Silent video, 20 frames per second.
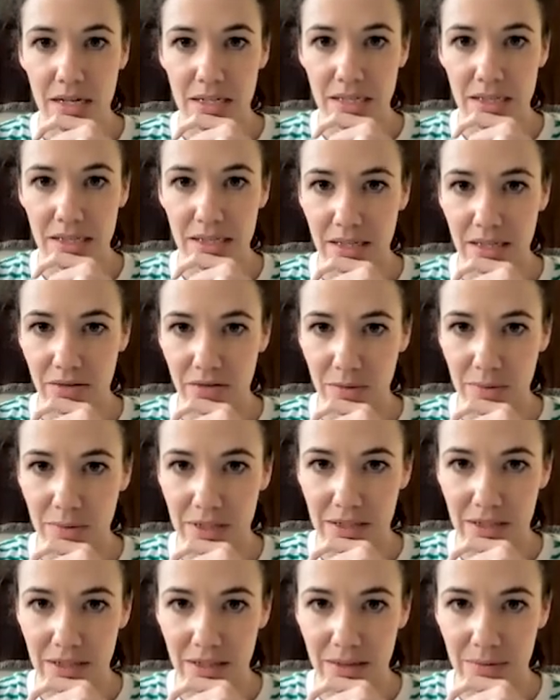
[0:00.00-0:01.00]
distinct from
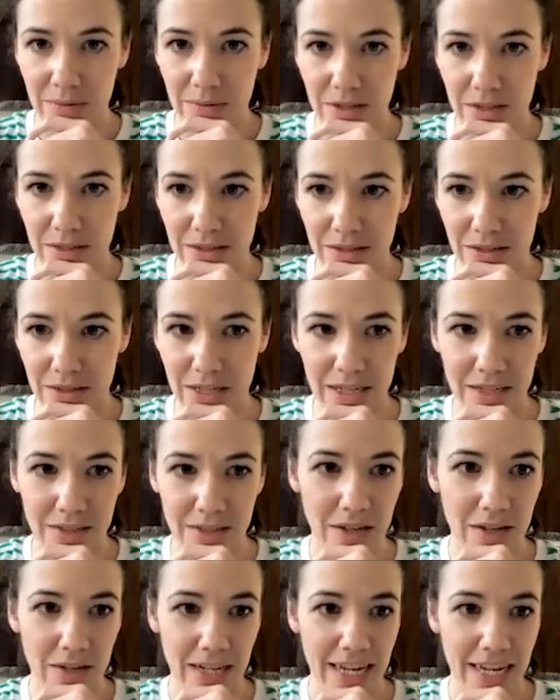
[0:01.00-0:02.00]
each other. I'm trying to
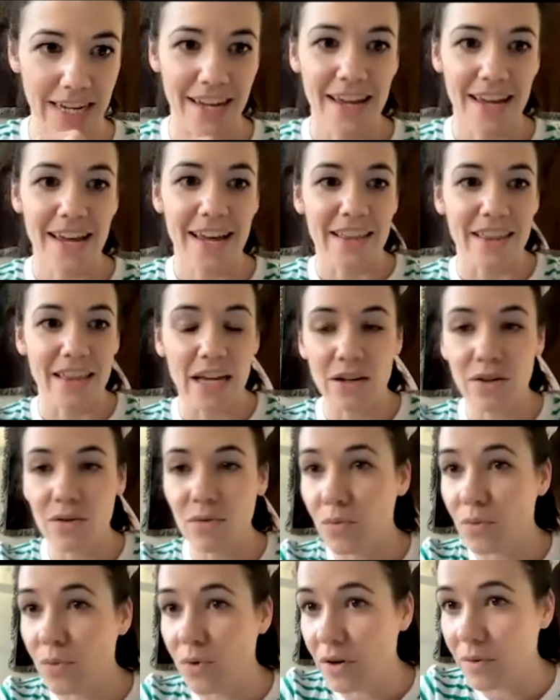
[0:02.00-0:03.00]
change. Okay,
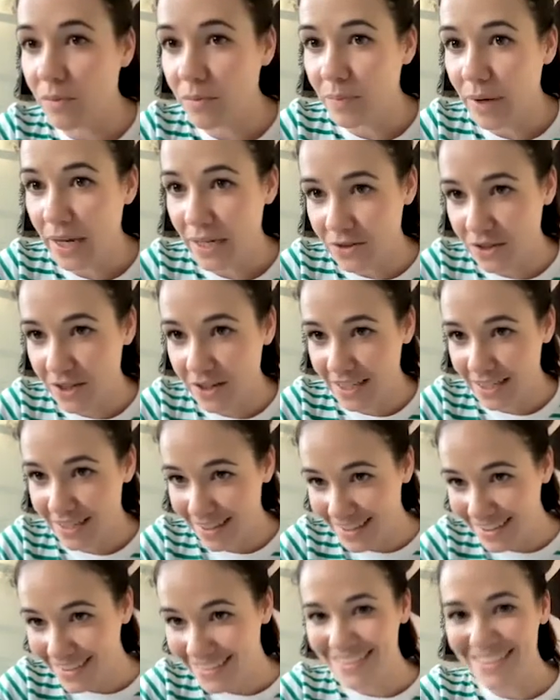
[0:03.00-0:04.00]
then what patriarchy
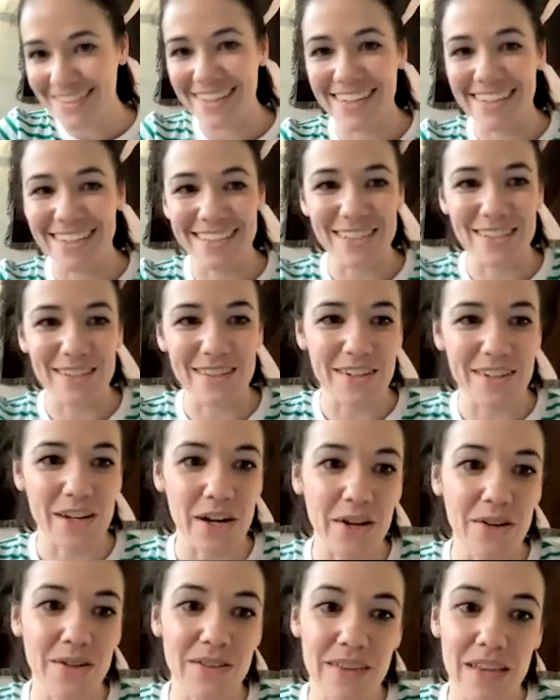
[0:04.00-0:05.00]
does is
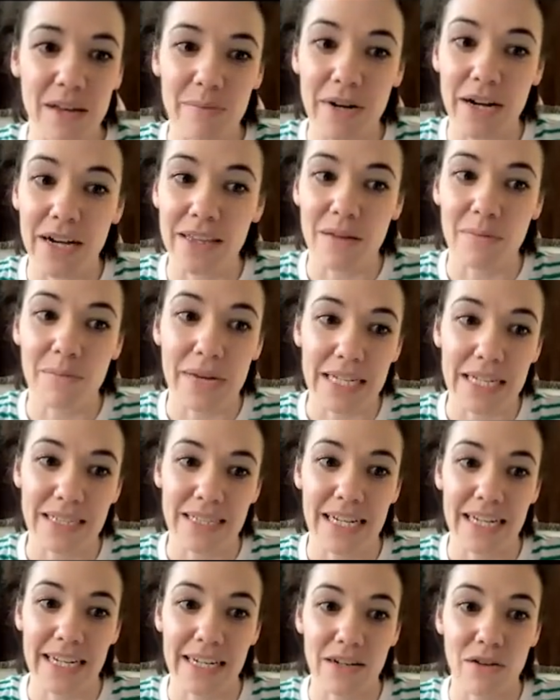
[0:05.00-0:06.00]
code them either
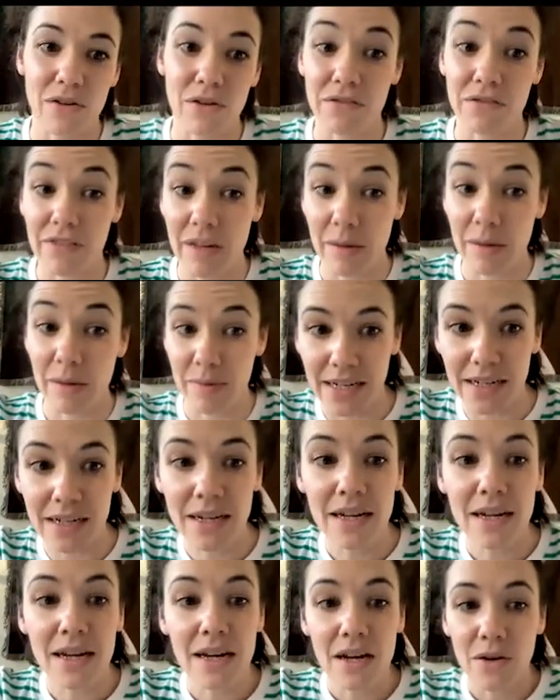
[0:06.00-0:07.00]
masculine or
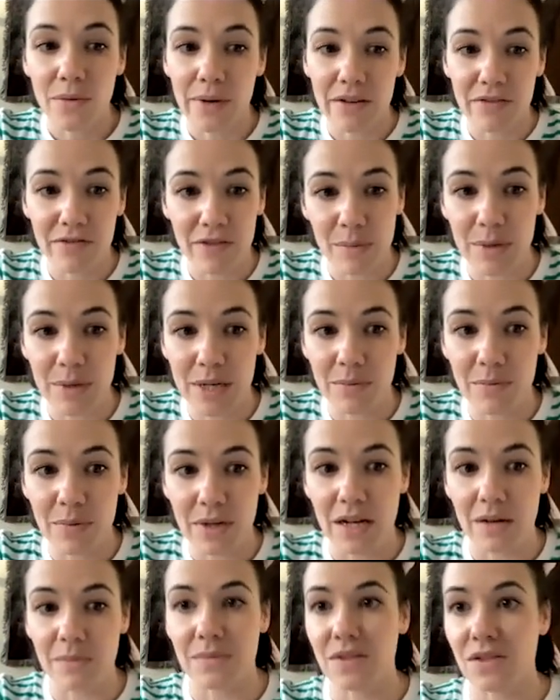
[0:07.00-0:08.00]
feminine, where feminine
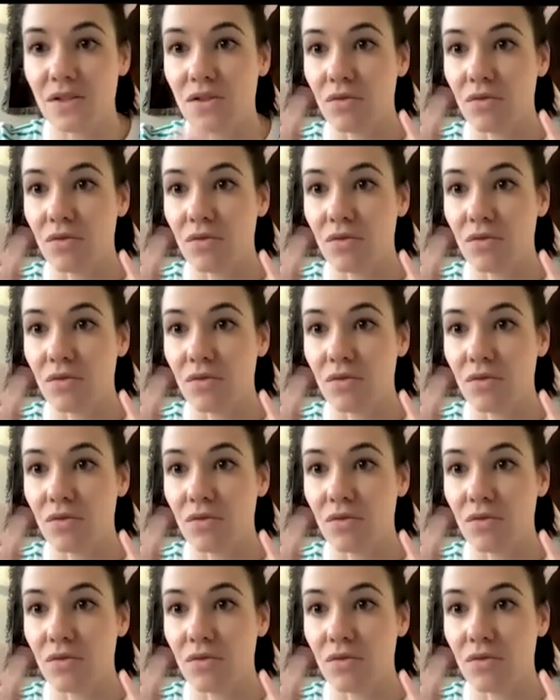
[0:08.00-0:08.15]
becomes